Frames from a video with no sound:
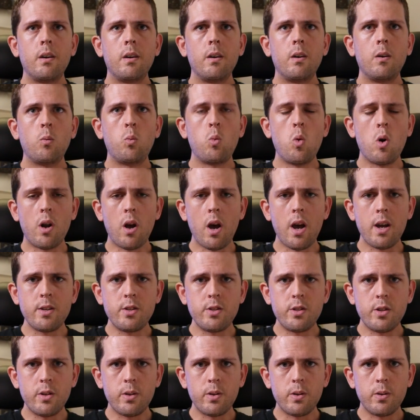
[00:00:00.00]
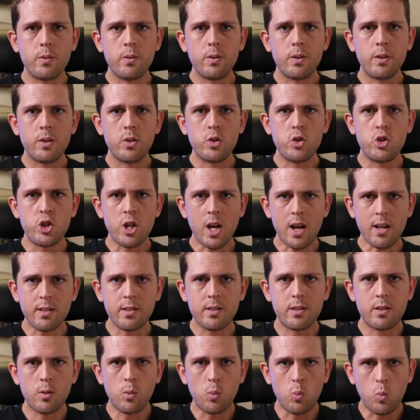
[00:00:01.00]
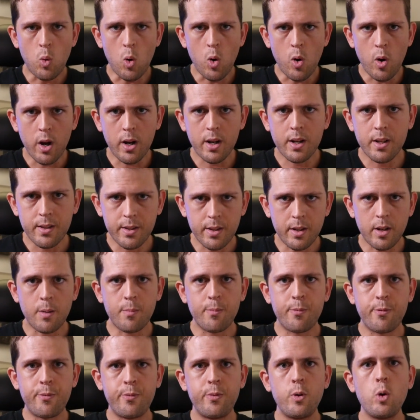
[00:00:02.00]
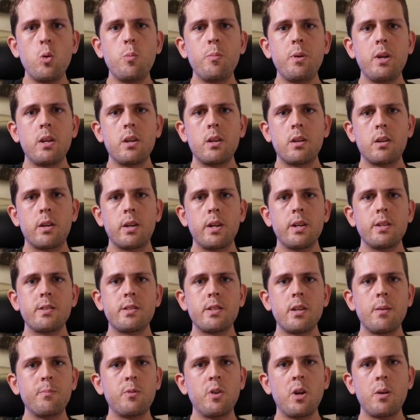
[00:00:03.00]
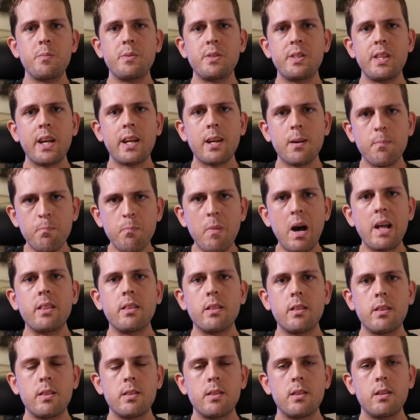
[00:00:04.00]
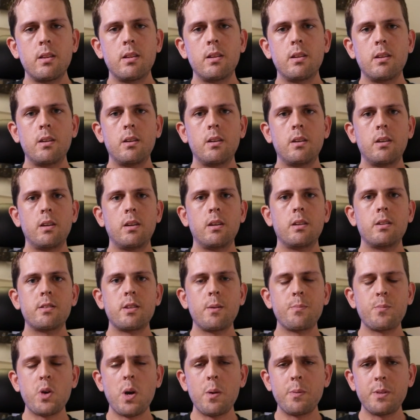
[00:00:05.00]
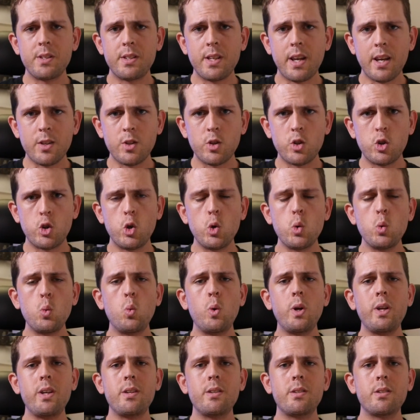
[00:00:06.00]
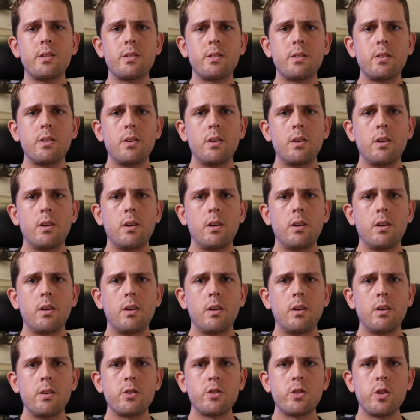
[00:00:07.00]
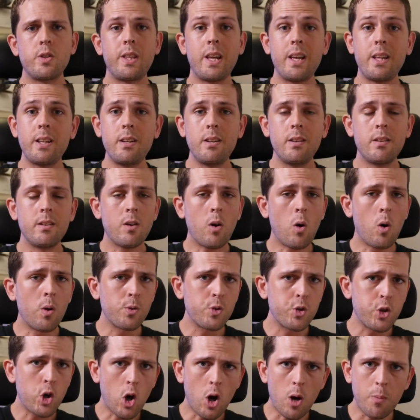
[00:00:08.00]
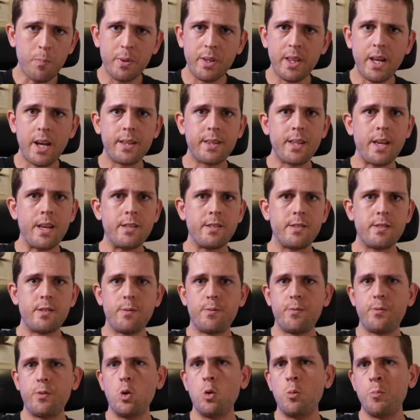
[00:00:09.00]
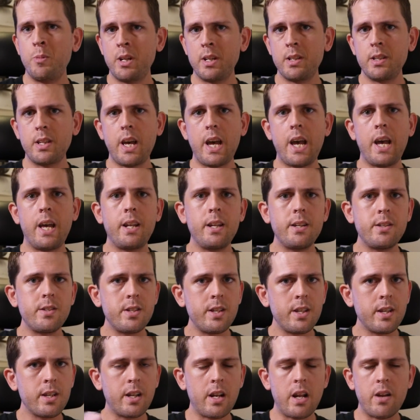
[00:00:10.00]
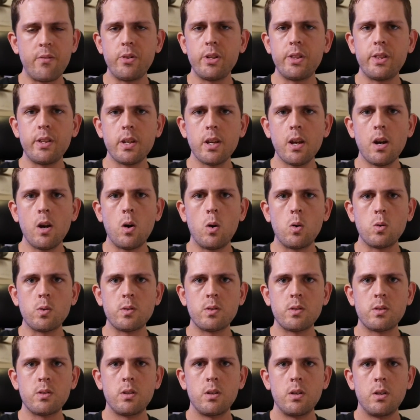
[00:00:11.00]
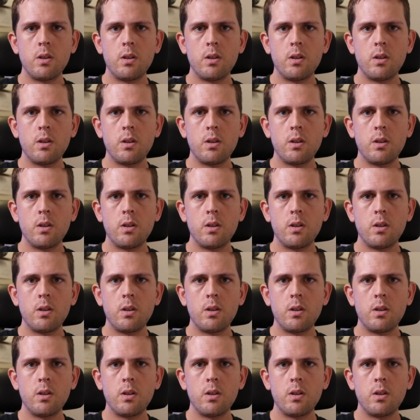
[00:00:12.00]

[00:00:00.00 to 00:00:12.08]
What I do, just the work that I'm filming, can sometimes take a month. Sometimes it takes 2 weeks. So then on top of that, there's the filming, the editing, and everything else,